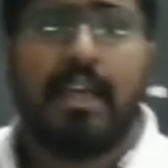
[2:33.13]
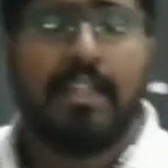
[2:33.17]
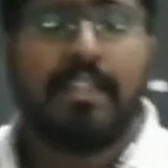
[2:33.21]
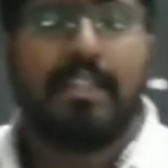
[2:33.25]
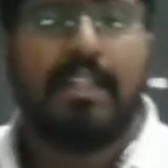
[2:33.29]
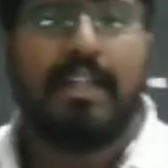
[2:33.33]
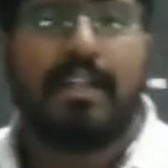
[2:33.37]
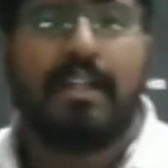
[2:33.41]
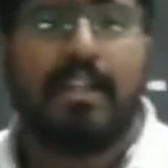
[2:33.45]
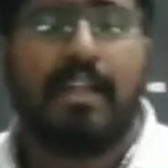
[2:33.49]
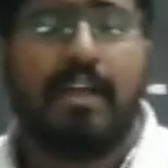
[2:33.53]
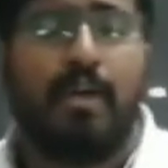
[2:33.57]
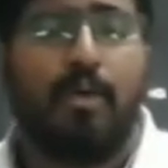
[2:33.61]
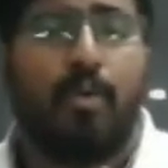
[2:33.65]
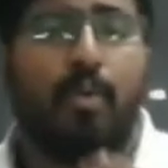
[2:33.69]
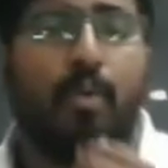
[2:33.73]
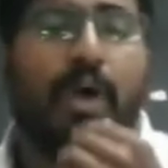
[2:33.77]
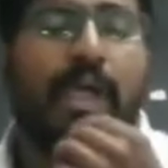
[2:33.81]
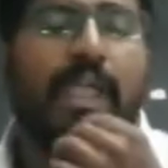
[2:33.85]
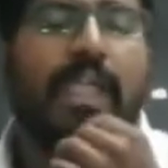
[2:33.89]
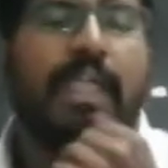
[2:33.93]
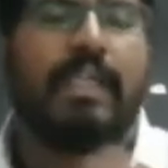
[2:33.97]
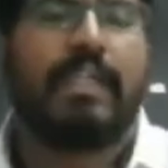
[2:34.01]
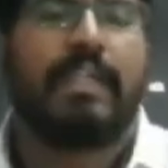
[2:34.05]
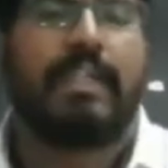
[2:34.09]
That why
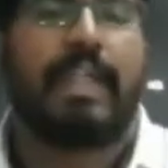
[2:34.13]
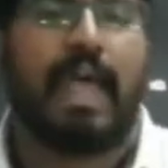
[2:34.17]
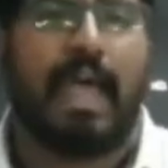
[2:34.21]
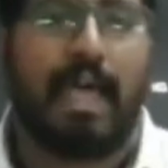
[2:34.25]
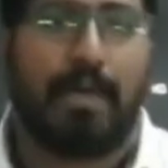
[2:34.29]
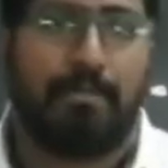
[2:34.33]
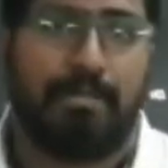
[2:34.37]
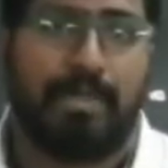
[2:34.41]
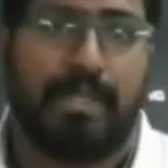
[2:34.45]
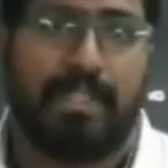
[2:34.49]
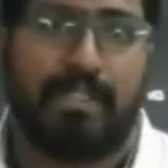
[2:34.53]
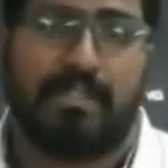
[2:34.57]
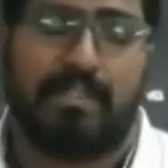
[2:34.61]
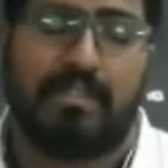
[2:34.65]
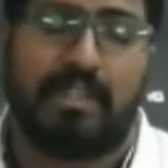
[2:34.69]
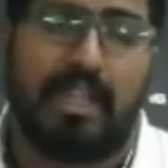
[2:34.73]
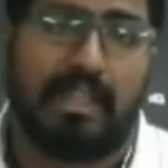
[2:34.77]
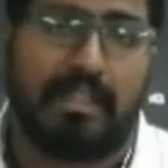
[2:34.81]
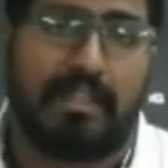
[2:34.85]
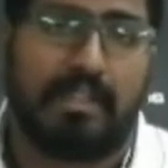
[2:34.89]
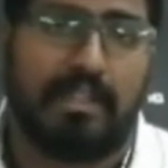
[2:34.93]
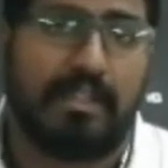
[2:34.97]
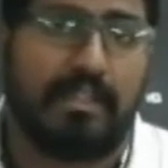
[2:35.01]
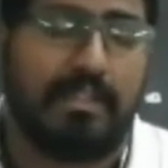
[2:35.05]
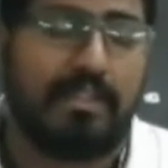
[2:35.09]
it happens like
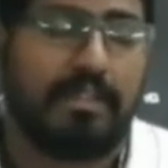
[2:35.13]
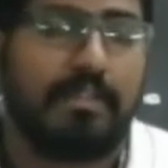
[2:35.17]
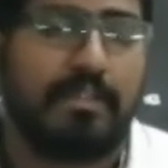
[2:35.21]
that?